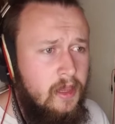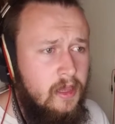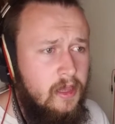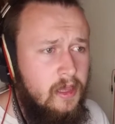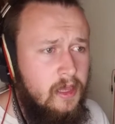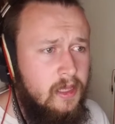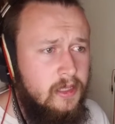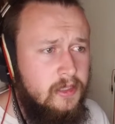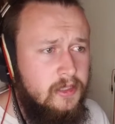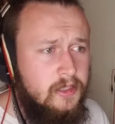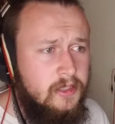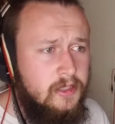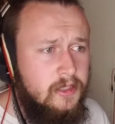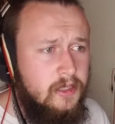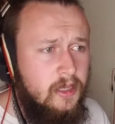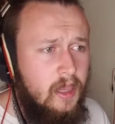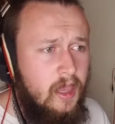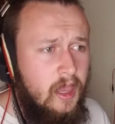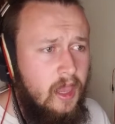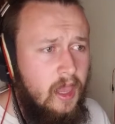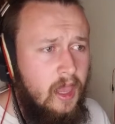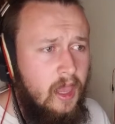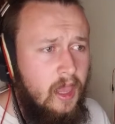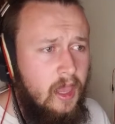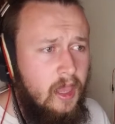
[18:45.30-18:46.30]
It's
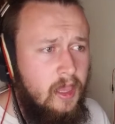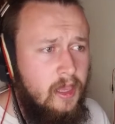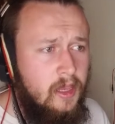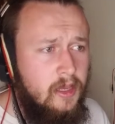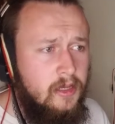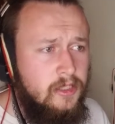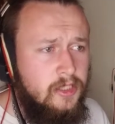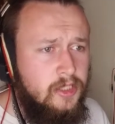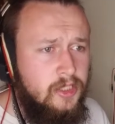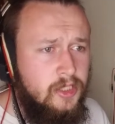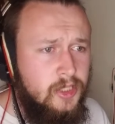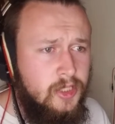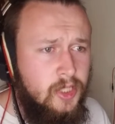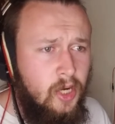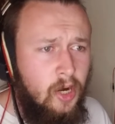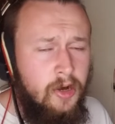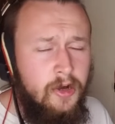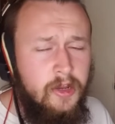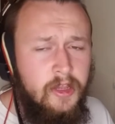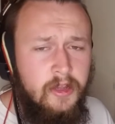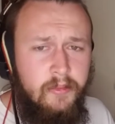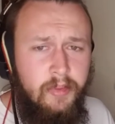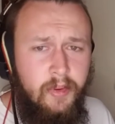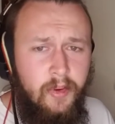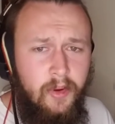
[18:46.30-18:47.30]
a
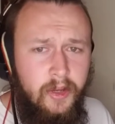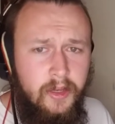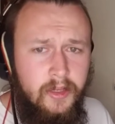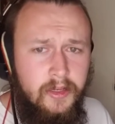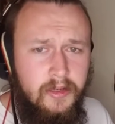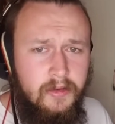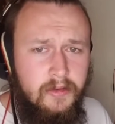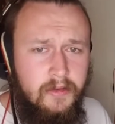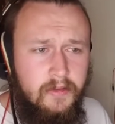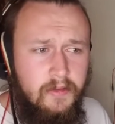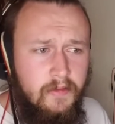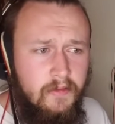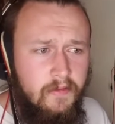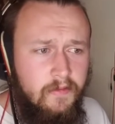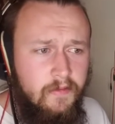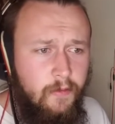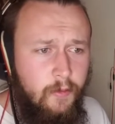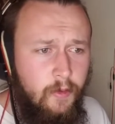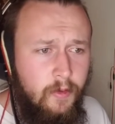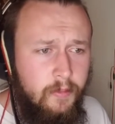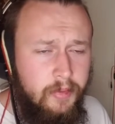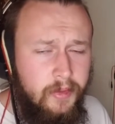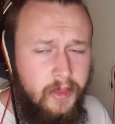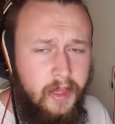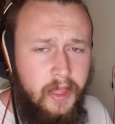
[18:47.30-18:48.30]
starting point
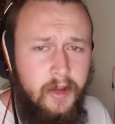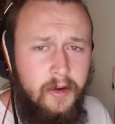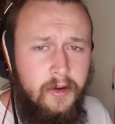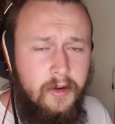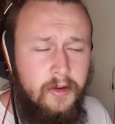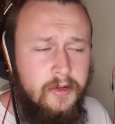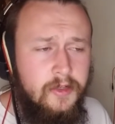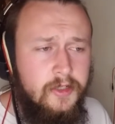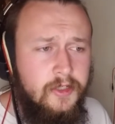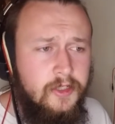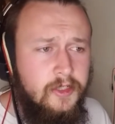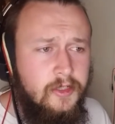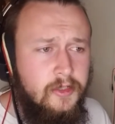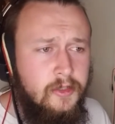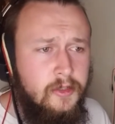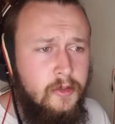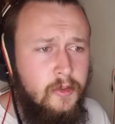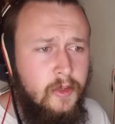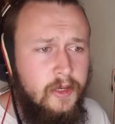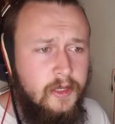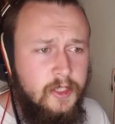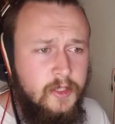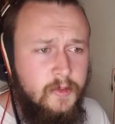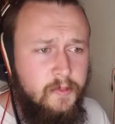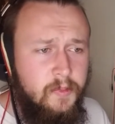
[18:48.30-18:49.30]
for players to
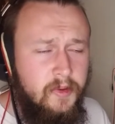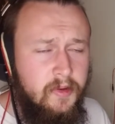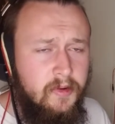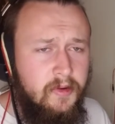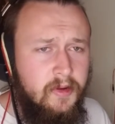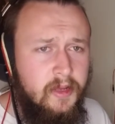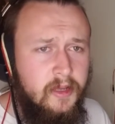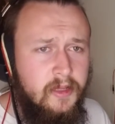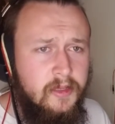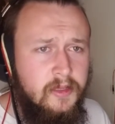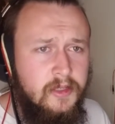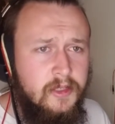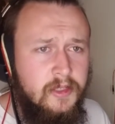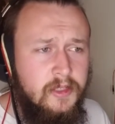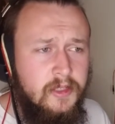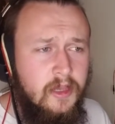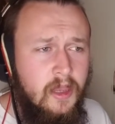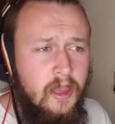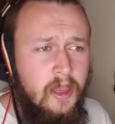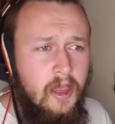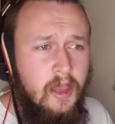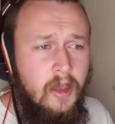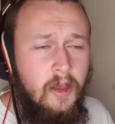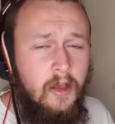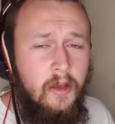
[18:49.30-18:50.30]
experience
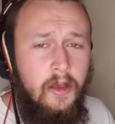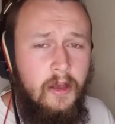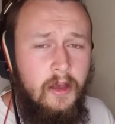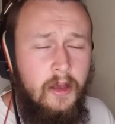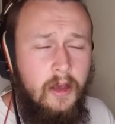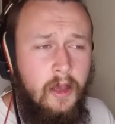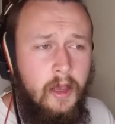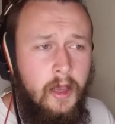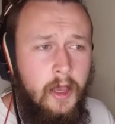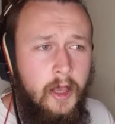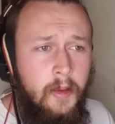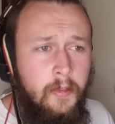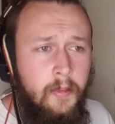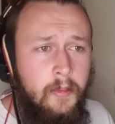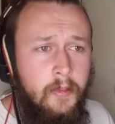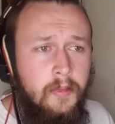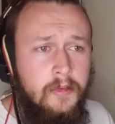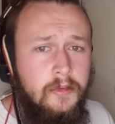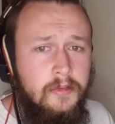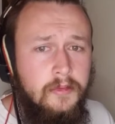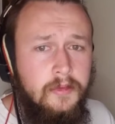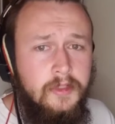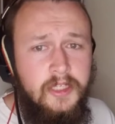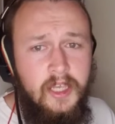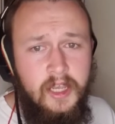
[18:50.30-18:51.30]
um,
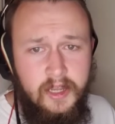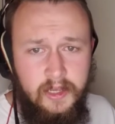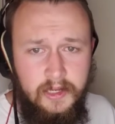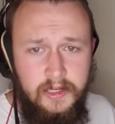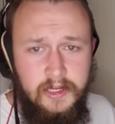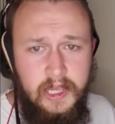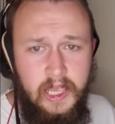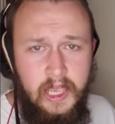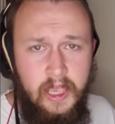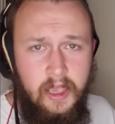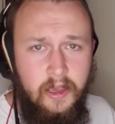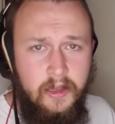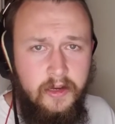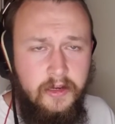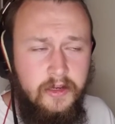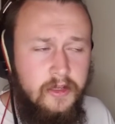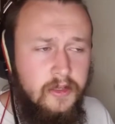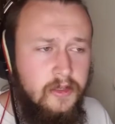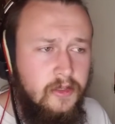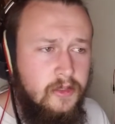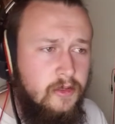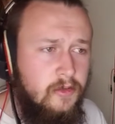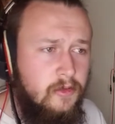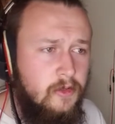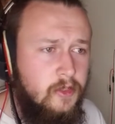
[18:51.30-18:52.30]
secondhand,
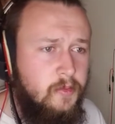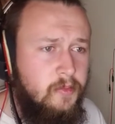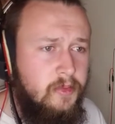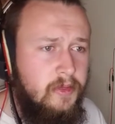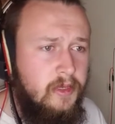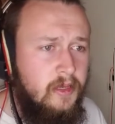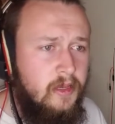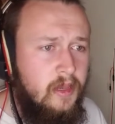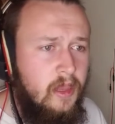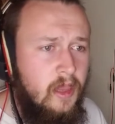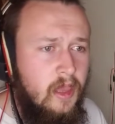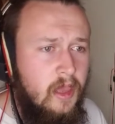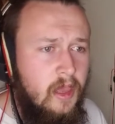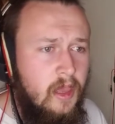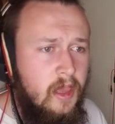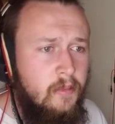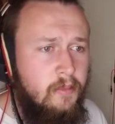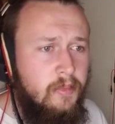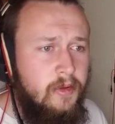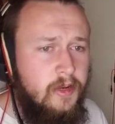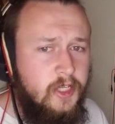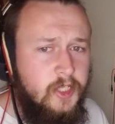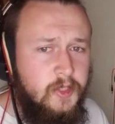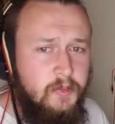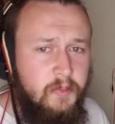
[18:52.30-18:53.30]
so to speak,
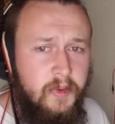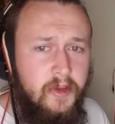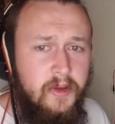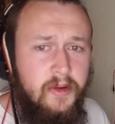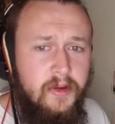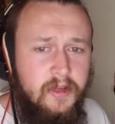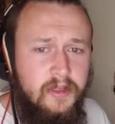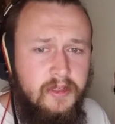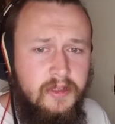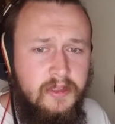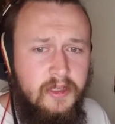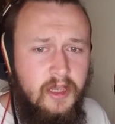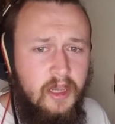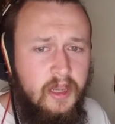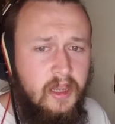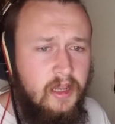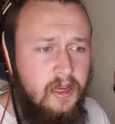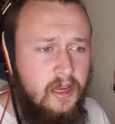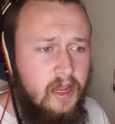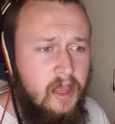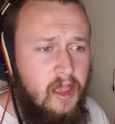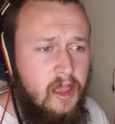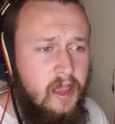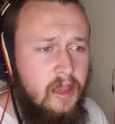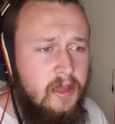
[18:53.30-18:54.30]
but experience
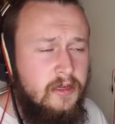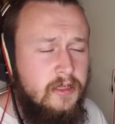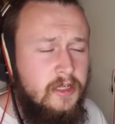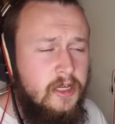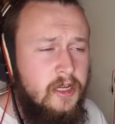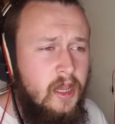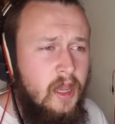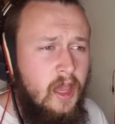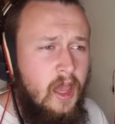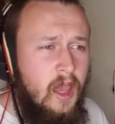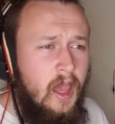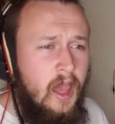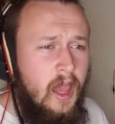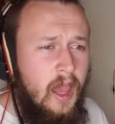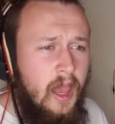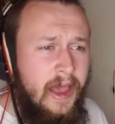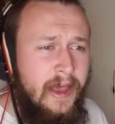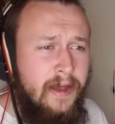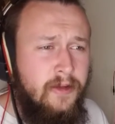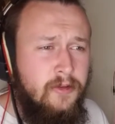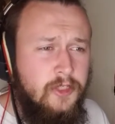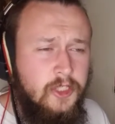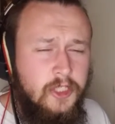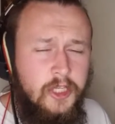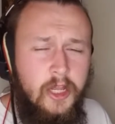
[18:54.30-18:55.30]
secondhand
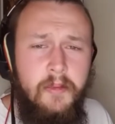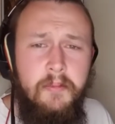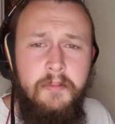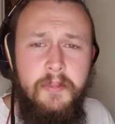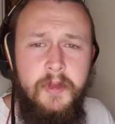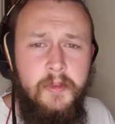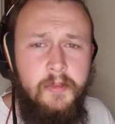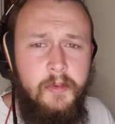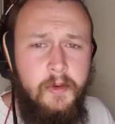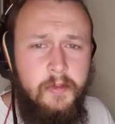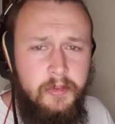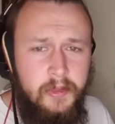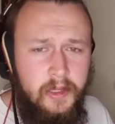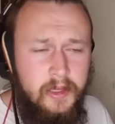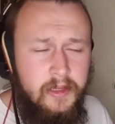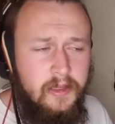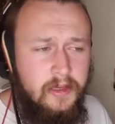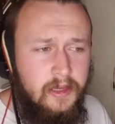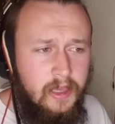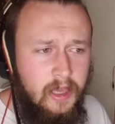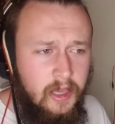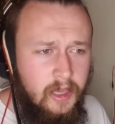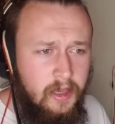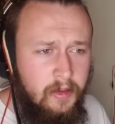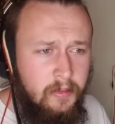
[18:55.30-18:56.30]
how some people play
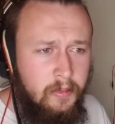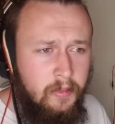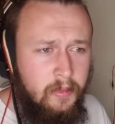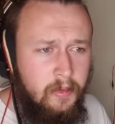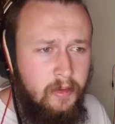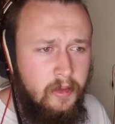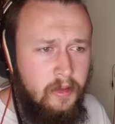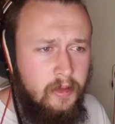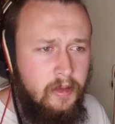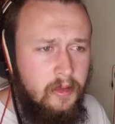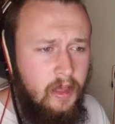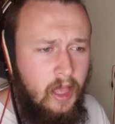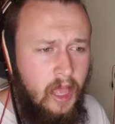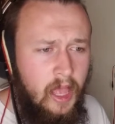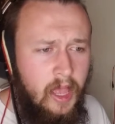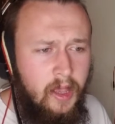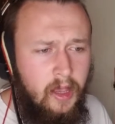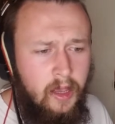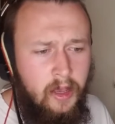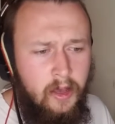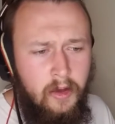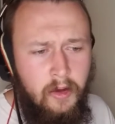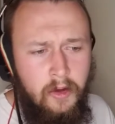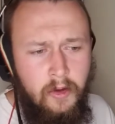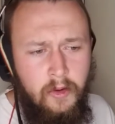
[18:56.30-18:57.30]
the game,
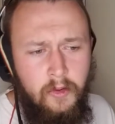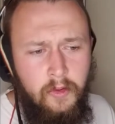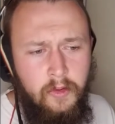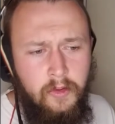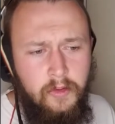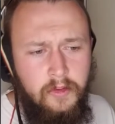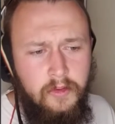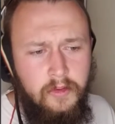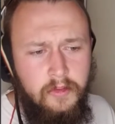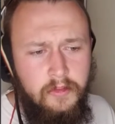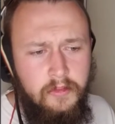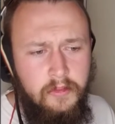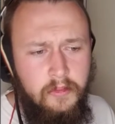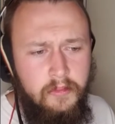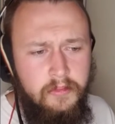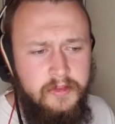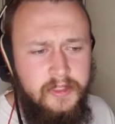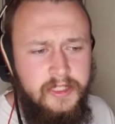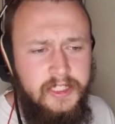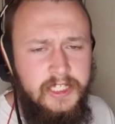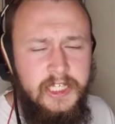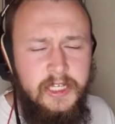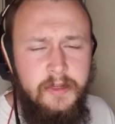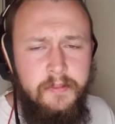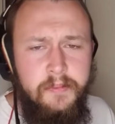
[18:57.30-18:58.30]
how
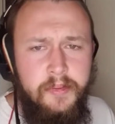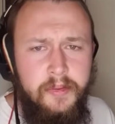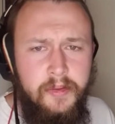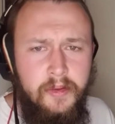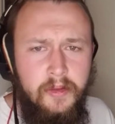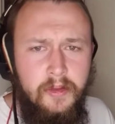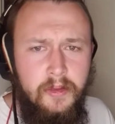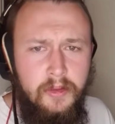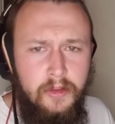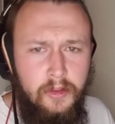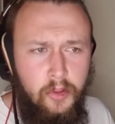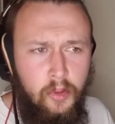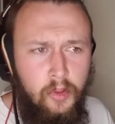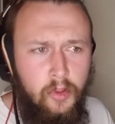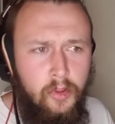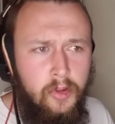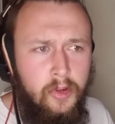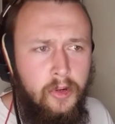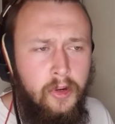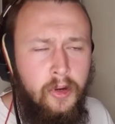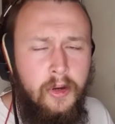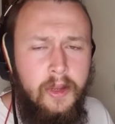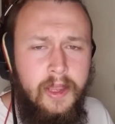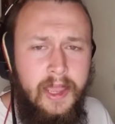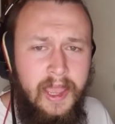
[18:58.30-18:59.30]
deep
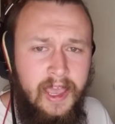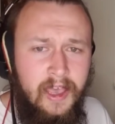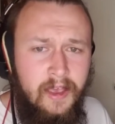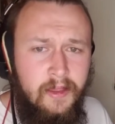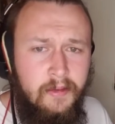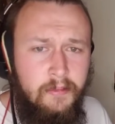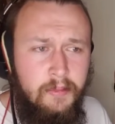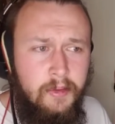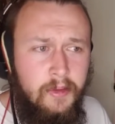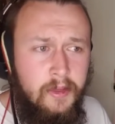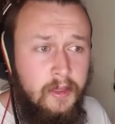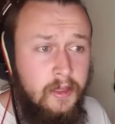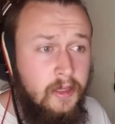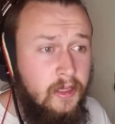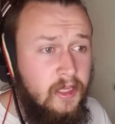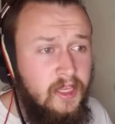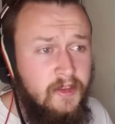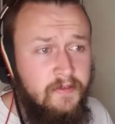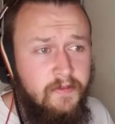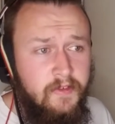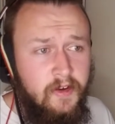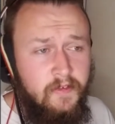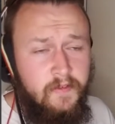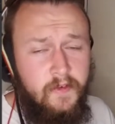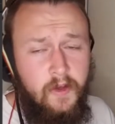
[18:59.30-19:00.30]
lore can be,
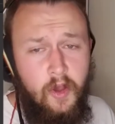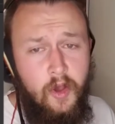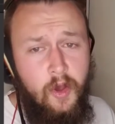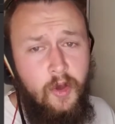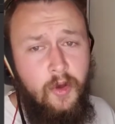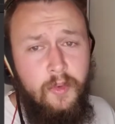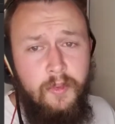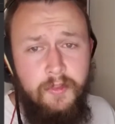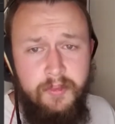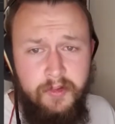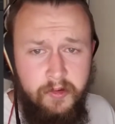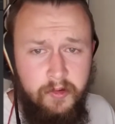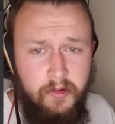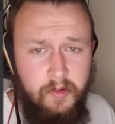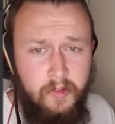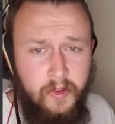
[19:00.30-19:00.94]
even of a homebrew